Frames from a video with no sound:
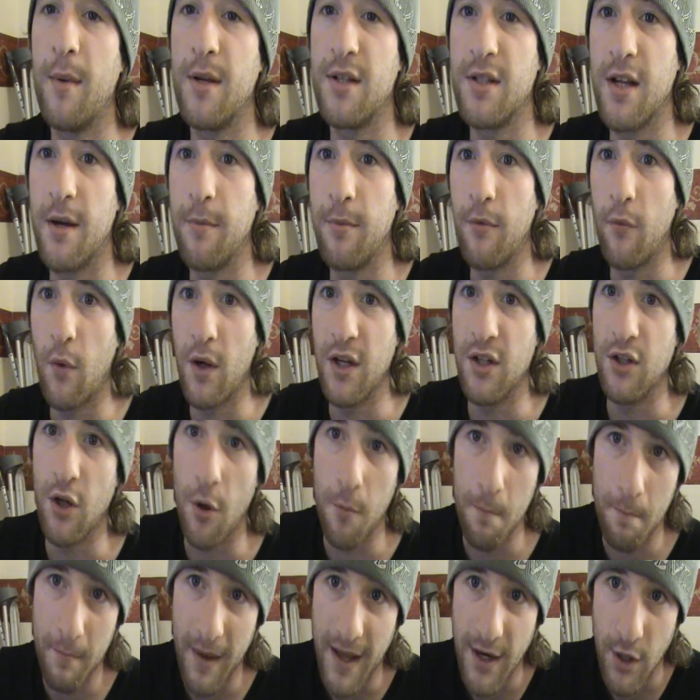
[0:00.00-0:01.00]
example of why you
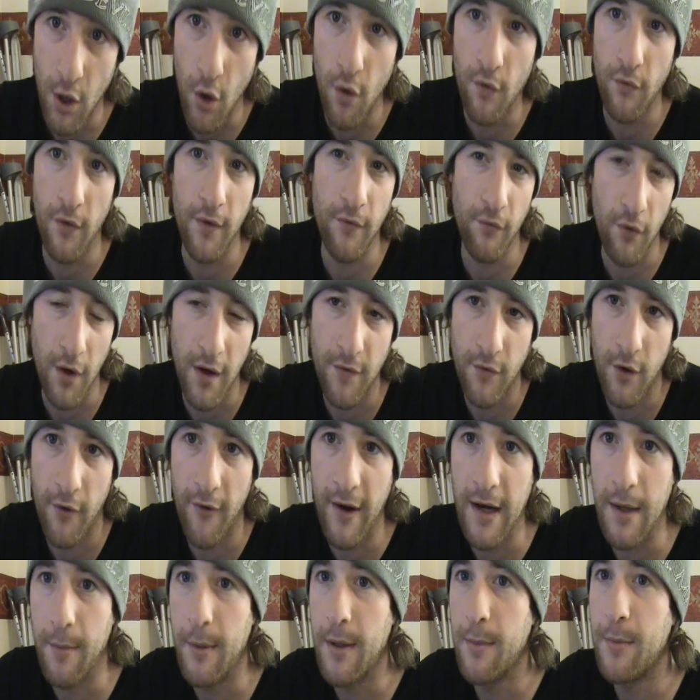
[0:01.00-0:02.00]
don't bend over in front of your
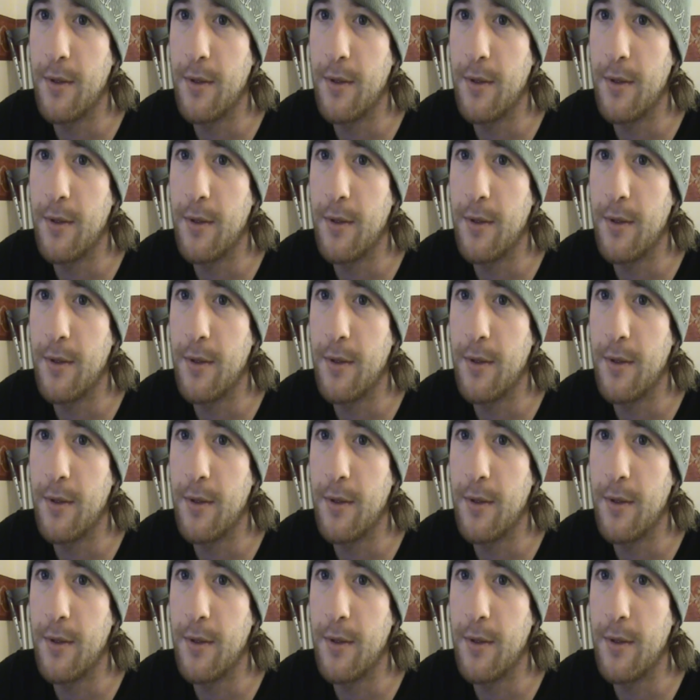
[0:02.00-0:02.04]
enemy,